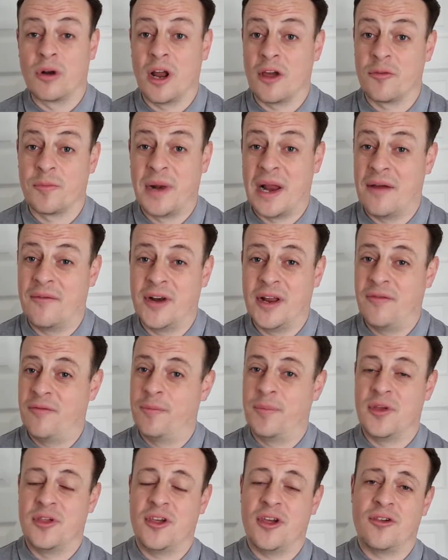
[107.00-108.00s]
player in their
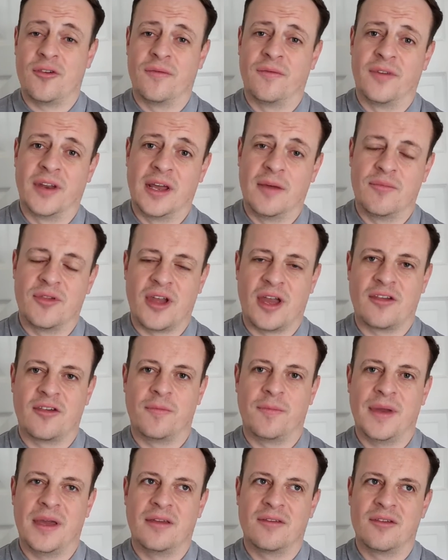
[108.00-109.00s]
position for them, so
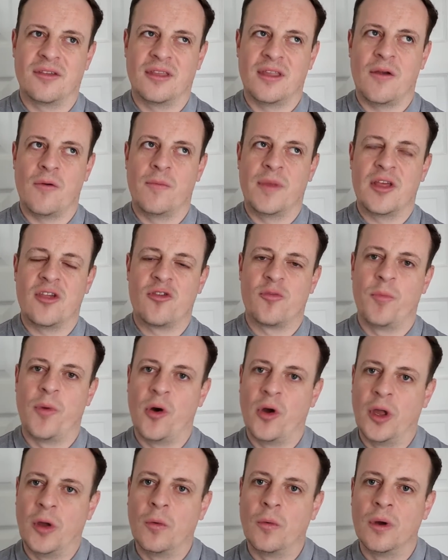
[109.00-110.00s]
they're a bit
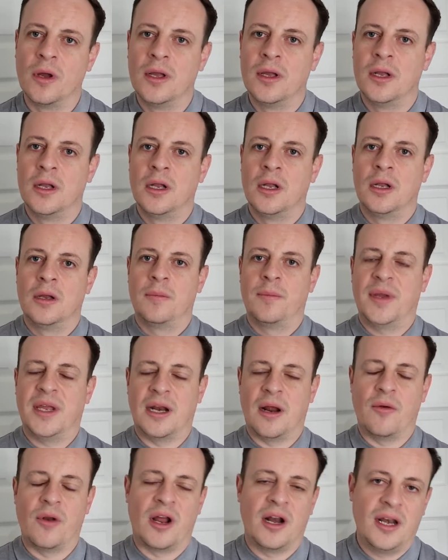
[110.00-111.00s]
spoiled. But, you
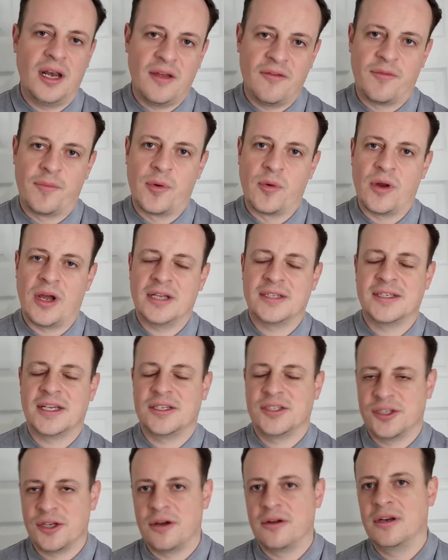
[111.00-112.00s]
know, like Liverpool, like I
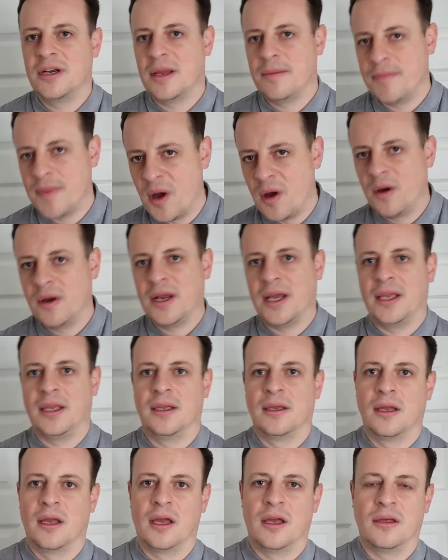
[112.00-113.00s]
say, Mane, what am
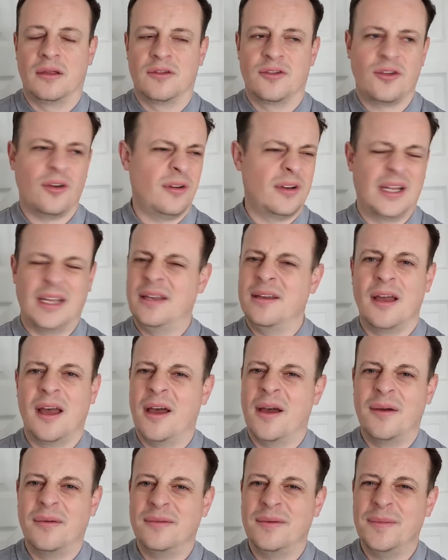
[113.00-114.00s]

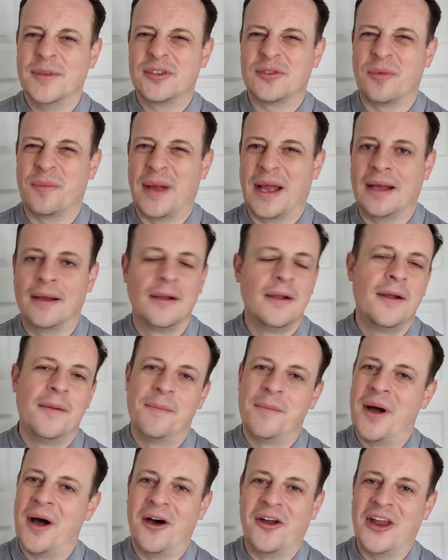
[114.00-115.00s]
I talking about?
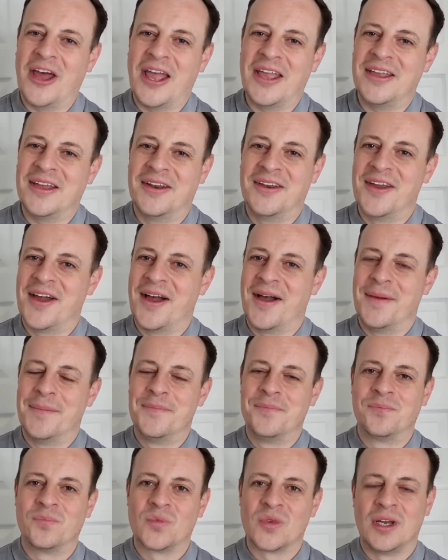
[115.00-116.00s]
Mane
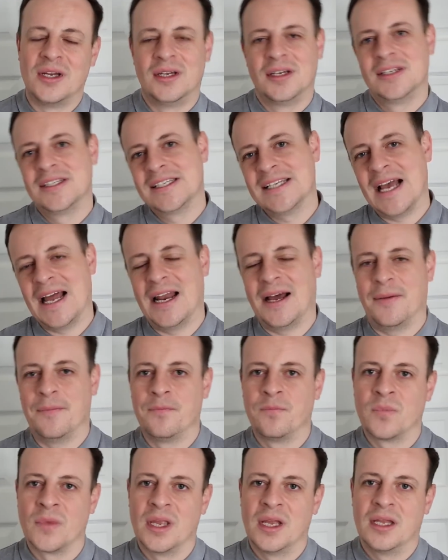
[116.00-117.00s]
and Salah.
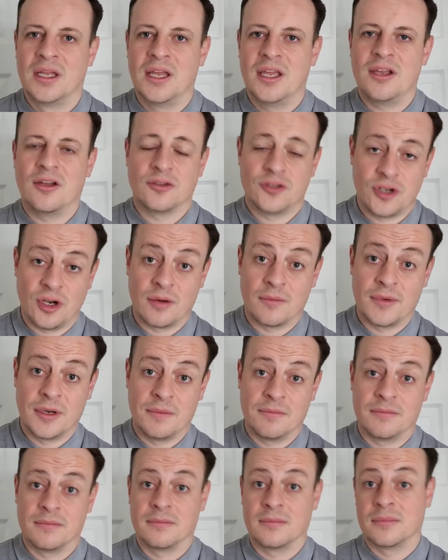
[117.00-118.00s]
You got
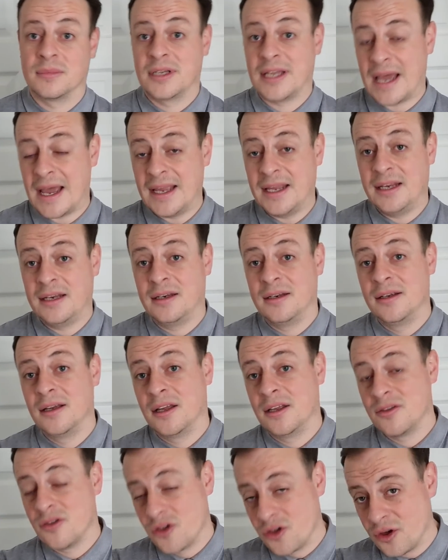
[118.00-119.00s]
Tottenham, Kane
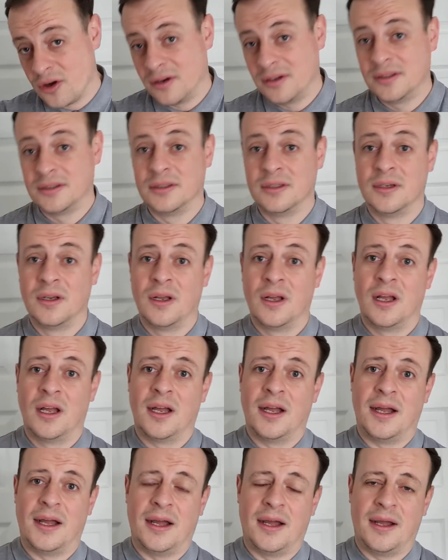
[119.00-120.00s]
and Son.
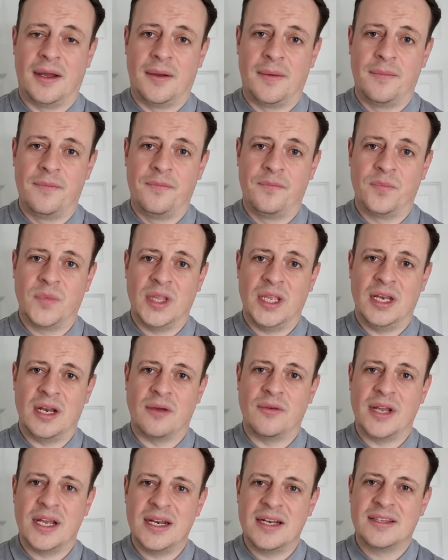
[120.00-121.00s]
You know,
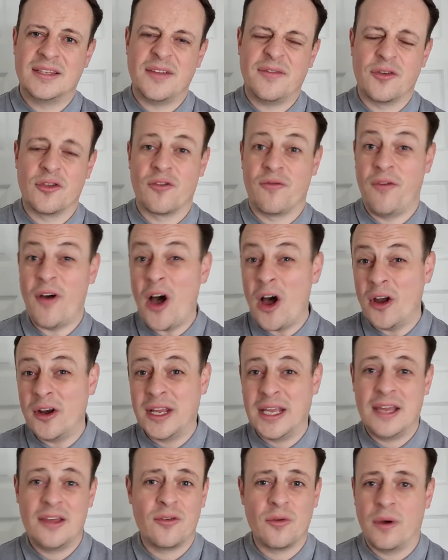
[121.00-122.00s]
they're the difference.
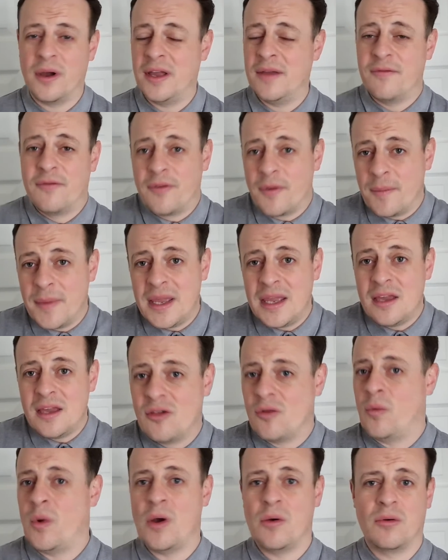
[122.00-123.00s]
Vardy for me
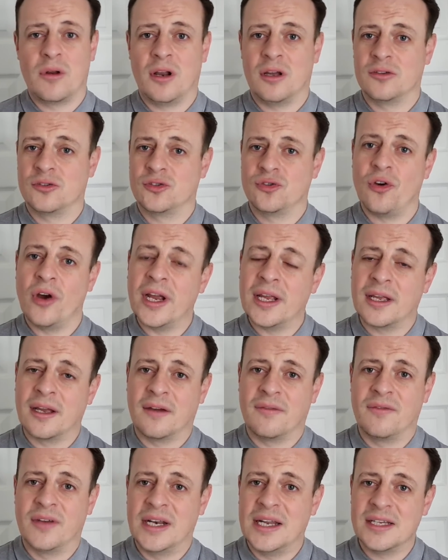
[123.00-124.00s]
world-class striker
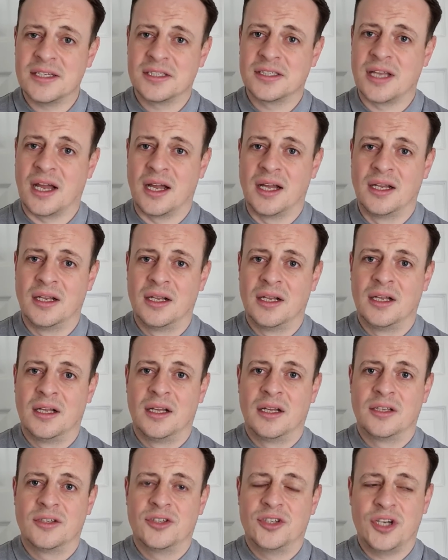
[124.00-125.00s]
for Leicester.
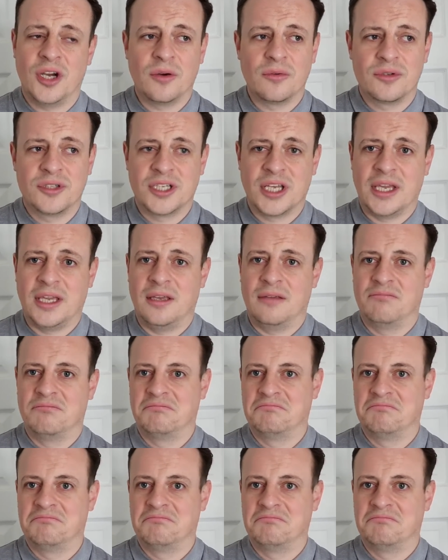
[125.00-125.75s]
Chelsea.